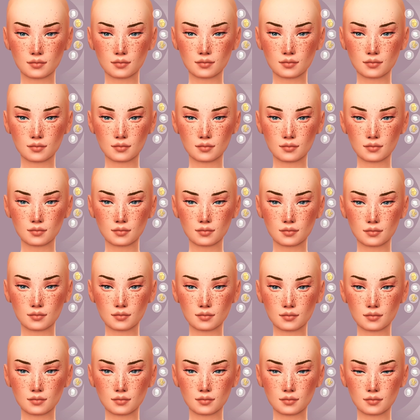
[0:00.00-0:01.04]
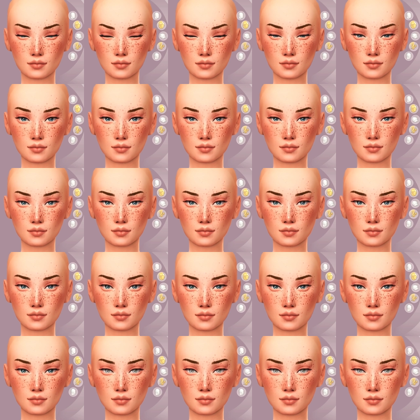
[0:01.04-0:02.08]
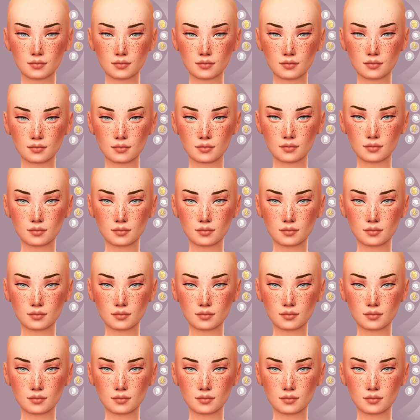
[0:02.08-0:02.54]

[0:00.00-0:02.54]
(silence)